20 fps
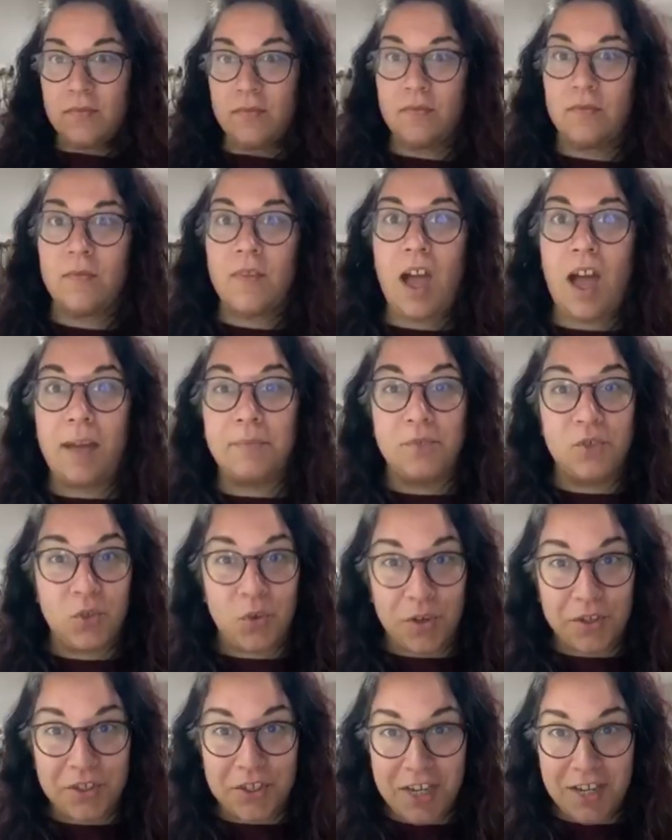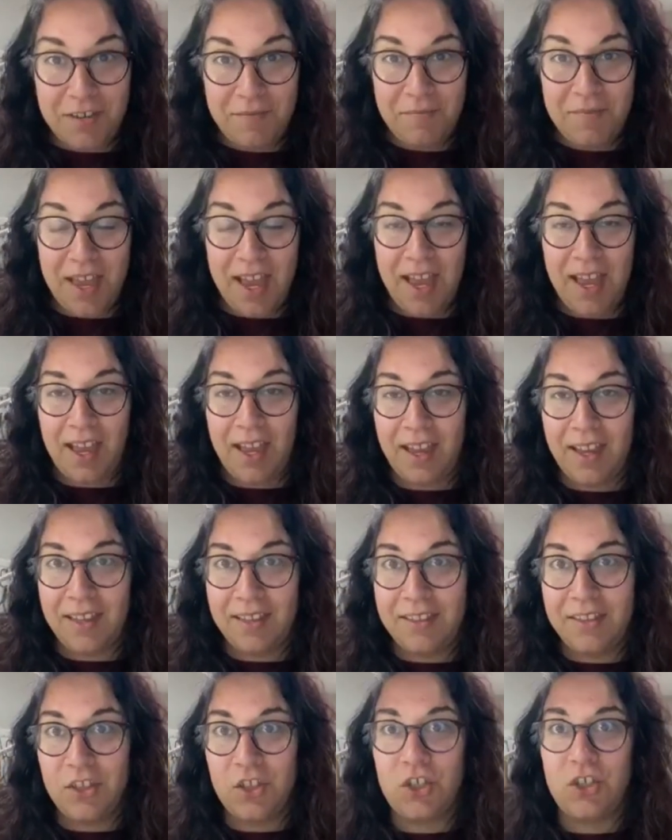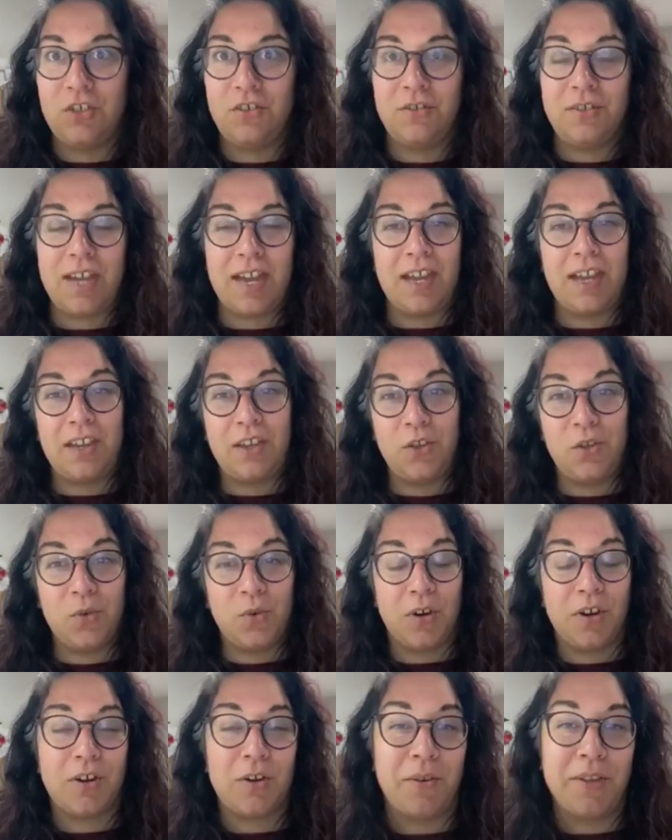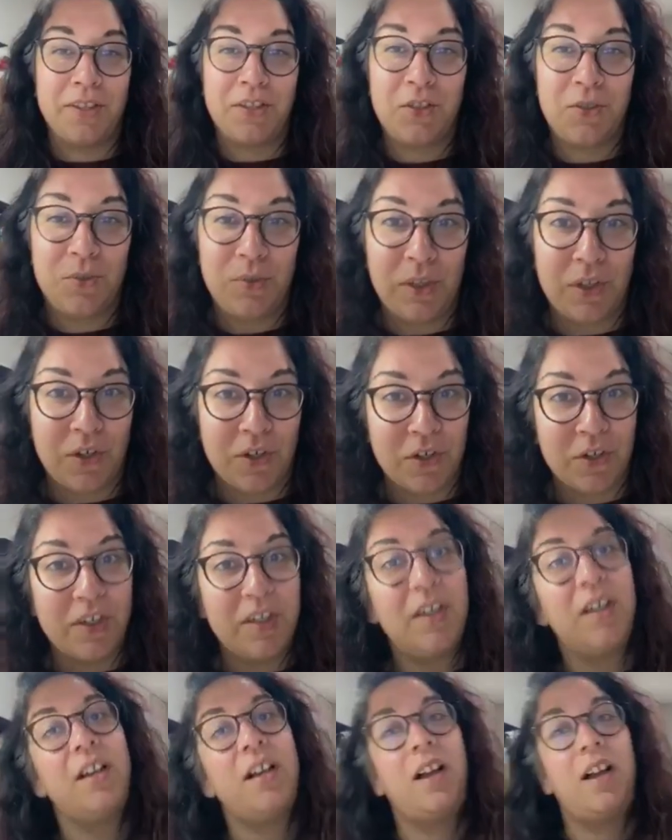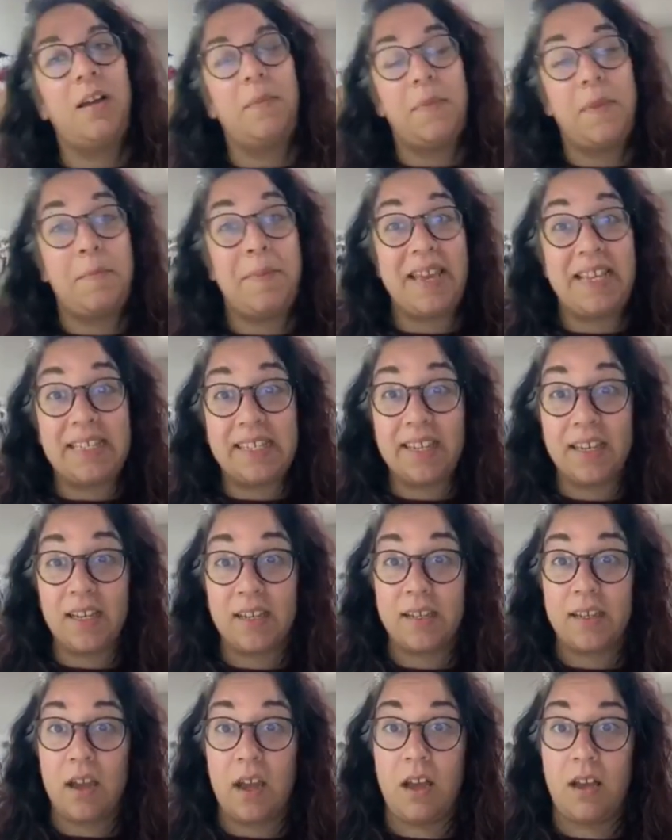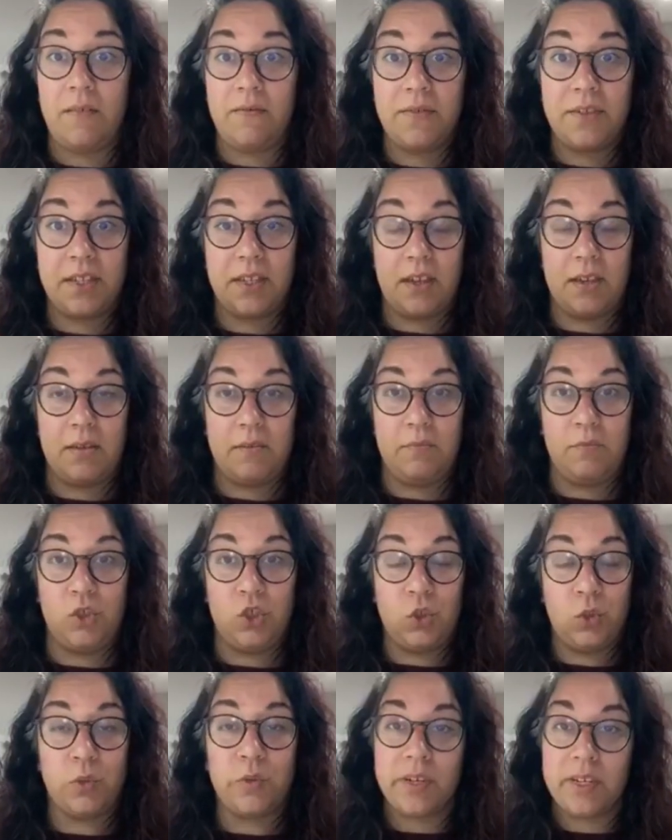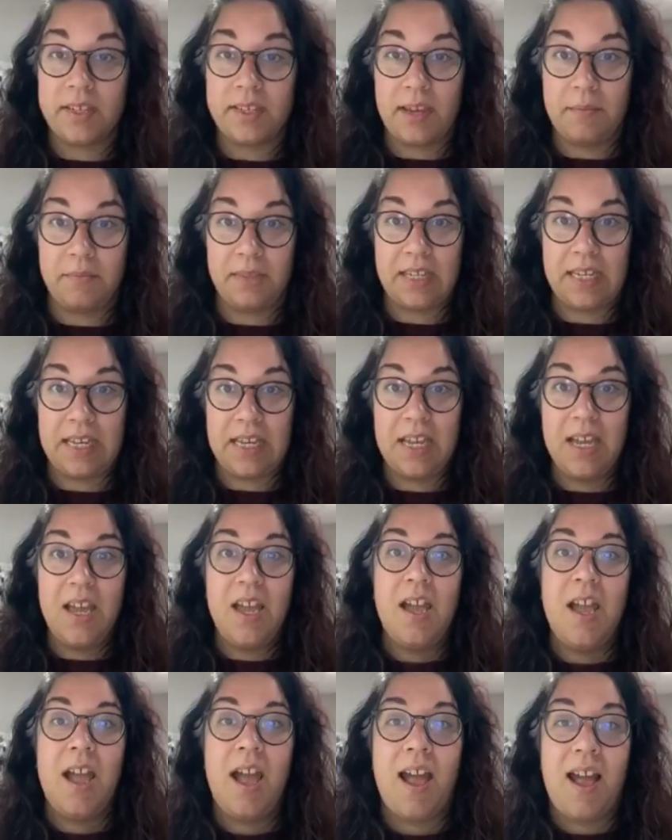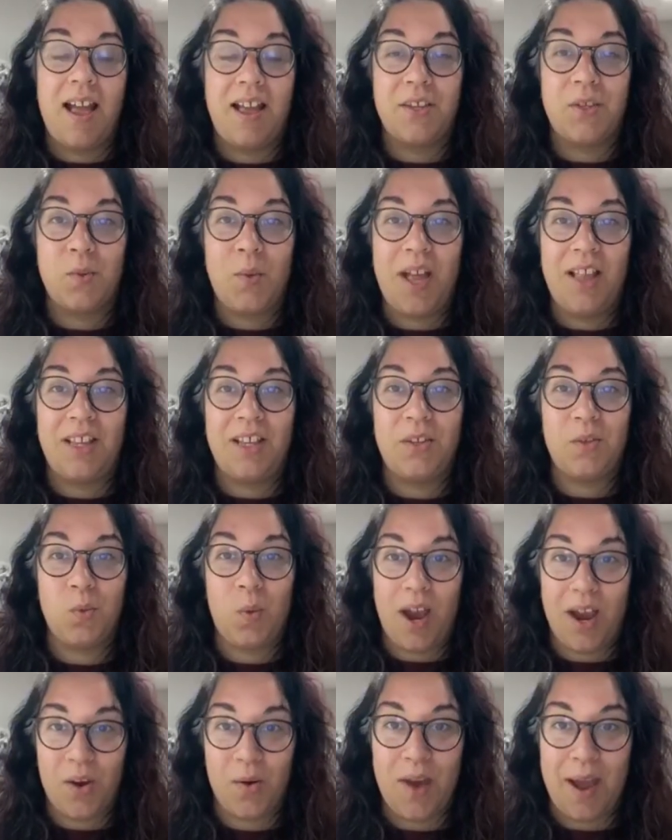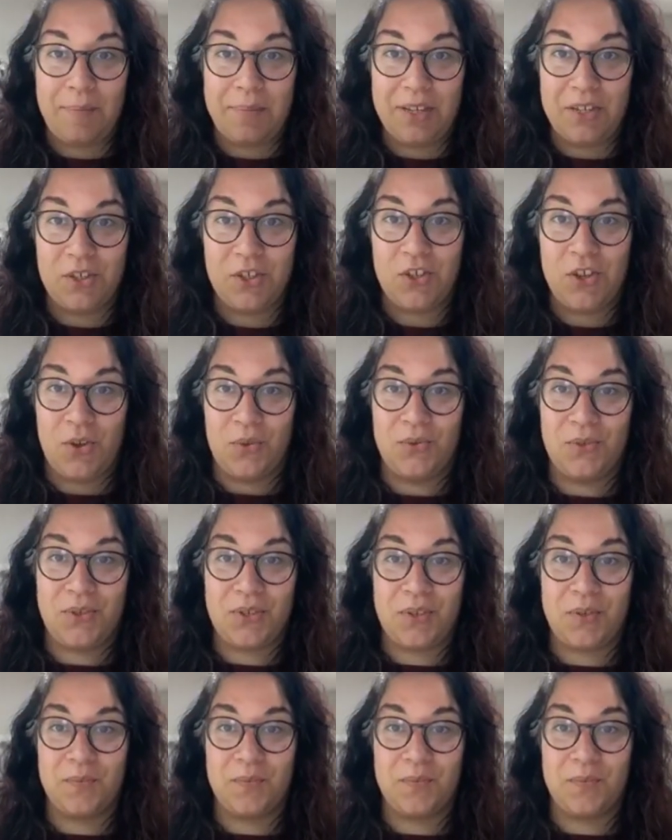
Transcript: I'm Georgia, and today you are going to learn the basics of some jewelry assembly as well as wire wrapping stones.